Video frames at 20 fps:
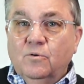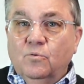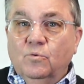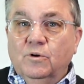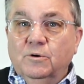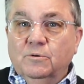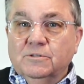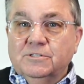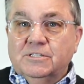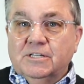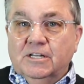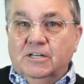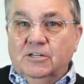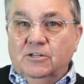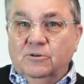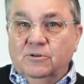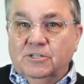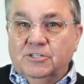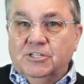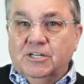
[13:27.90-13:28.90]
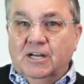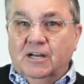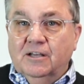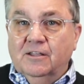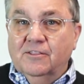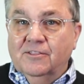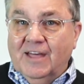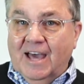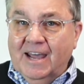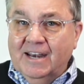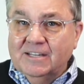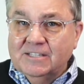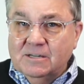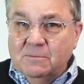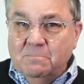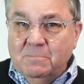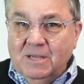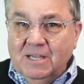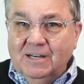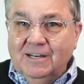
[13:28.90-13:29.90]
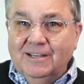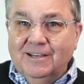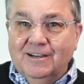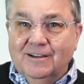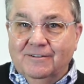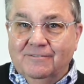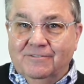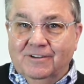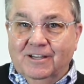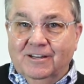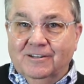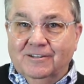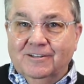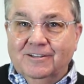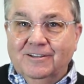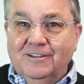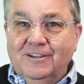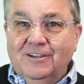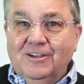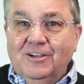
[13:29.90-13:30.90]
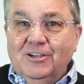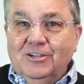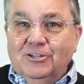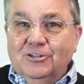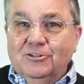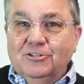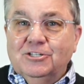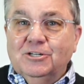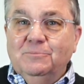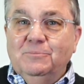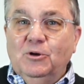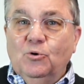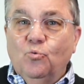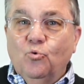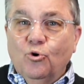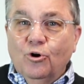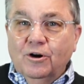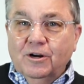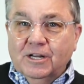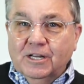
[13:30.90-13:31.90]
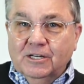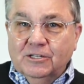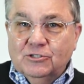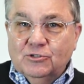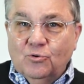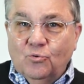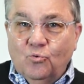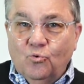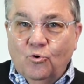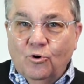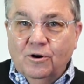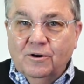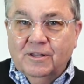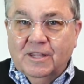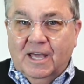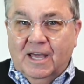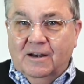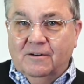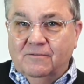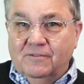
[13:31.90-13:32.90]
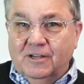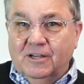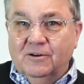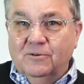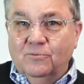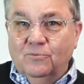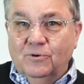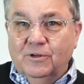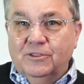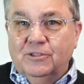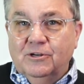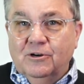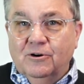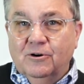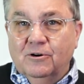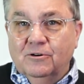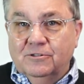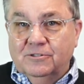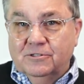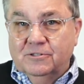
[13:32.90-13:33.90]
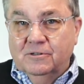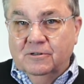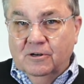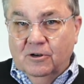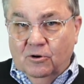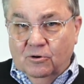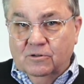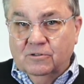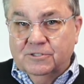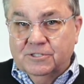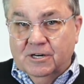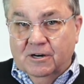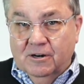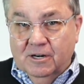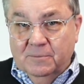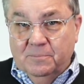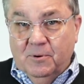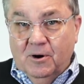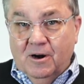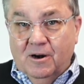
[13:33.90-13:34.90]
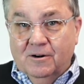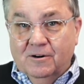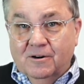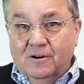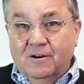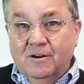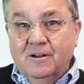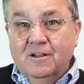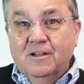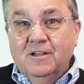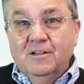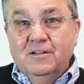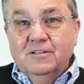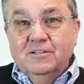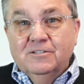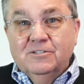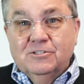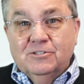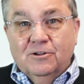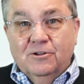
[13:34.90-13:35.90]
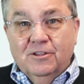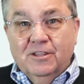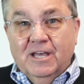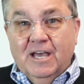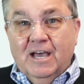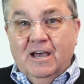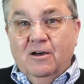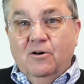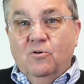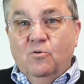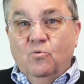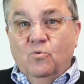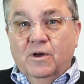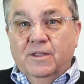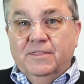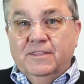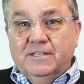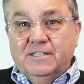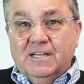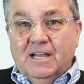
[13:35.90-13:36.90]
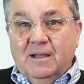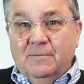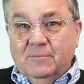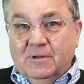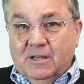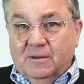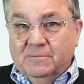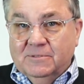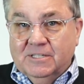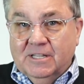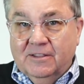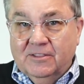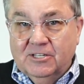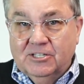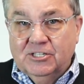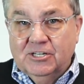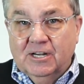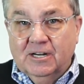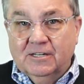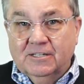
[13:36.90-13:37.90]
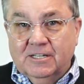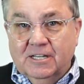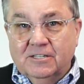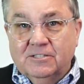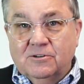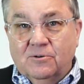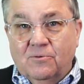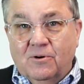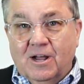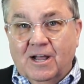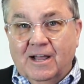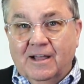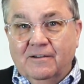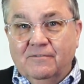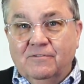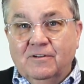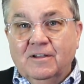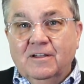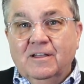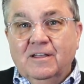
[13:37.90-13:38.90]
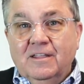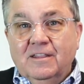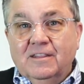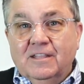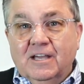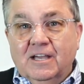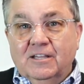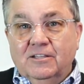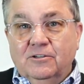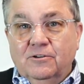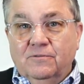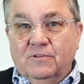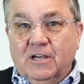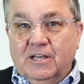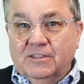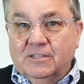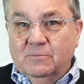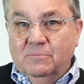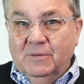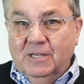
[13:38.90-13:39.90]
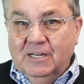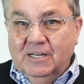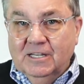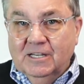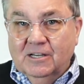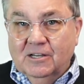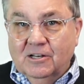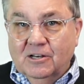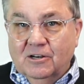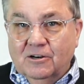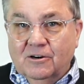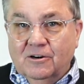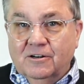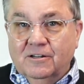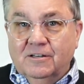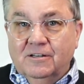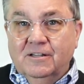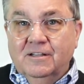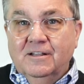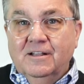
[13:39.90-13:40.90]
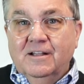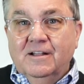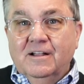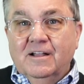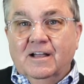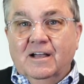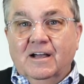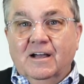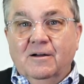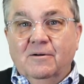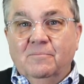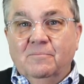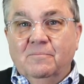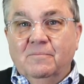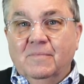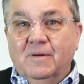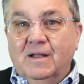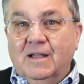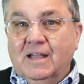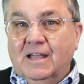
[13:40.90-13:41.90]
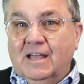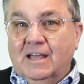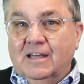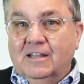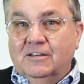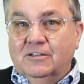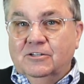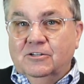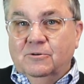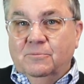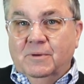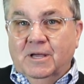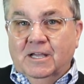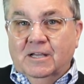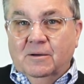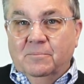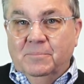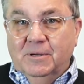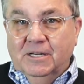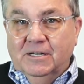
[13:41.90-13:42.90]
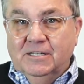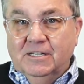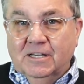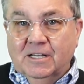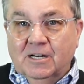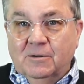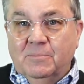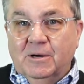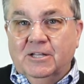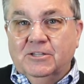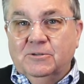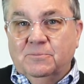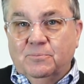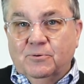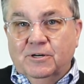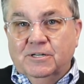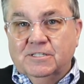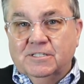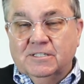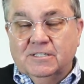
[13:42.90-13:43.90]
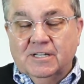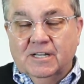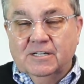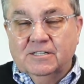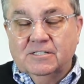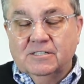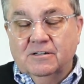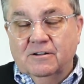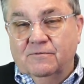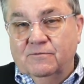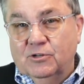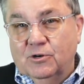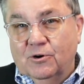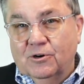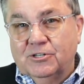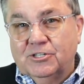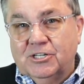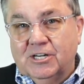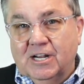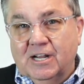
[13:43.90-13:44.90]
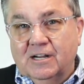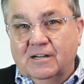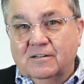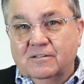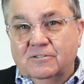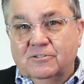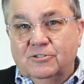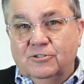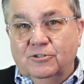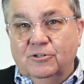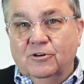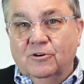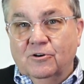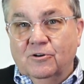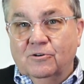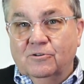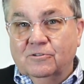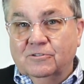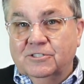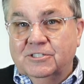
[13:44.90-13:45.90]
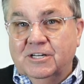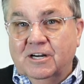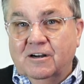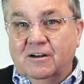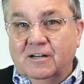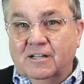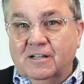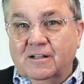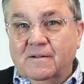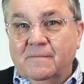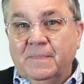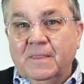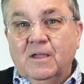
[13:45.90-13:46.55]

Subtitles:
We will send you a check. That is a media event. You should be working toward that event with your local charity partner so that when the time comes that the check does arrive, that you've got the media alerted and you make a big deal about the presentation of your check to your local charity.